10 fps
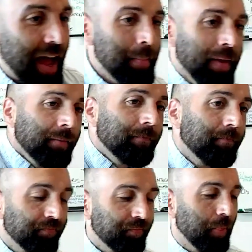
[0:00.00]
I mean,
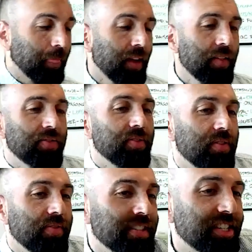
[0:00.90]

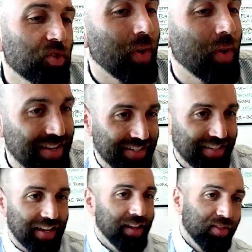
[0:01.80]
this is what I
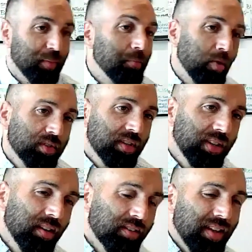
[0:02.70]
see the most in
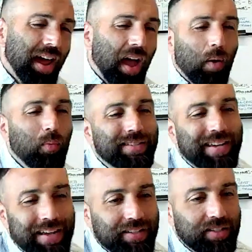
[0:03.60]
deals. And I wouldn't say
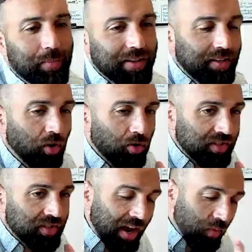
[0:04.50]
necessarily makes the deal go
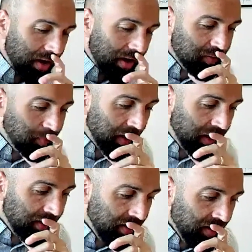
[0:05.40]
sideways,
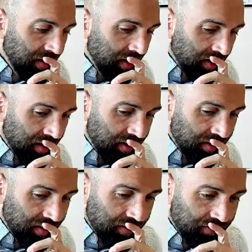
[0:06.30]
but
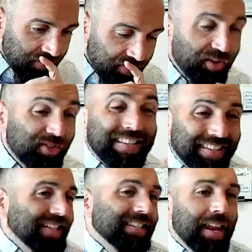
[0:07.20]
there's a
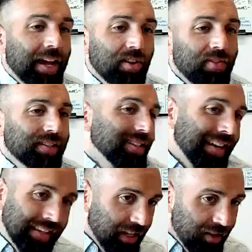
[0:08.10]
disconnect on this
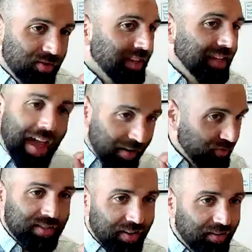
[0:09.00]
in literally every
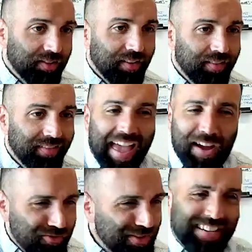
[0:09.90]
single deal.
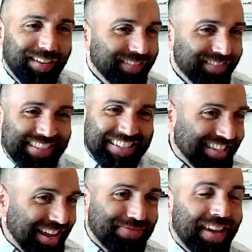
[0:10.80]
Every deal. It's the
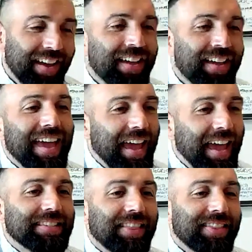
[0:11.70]
same thing.
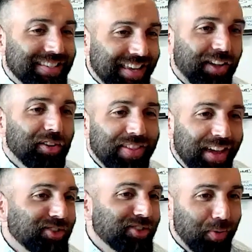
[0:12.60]
It's that the seller
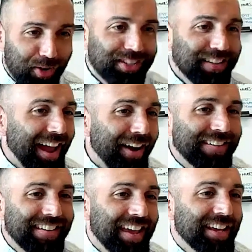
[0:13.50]
thinks you're personally
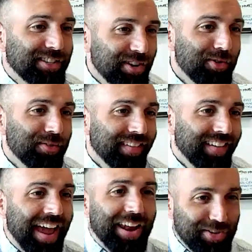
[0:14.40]
guaranteeing his note
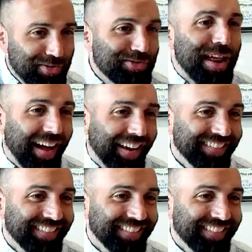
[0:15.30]
and you do not.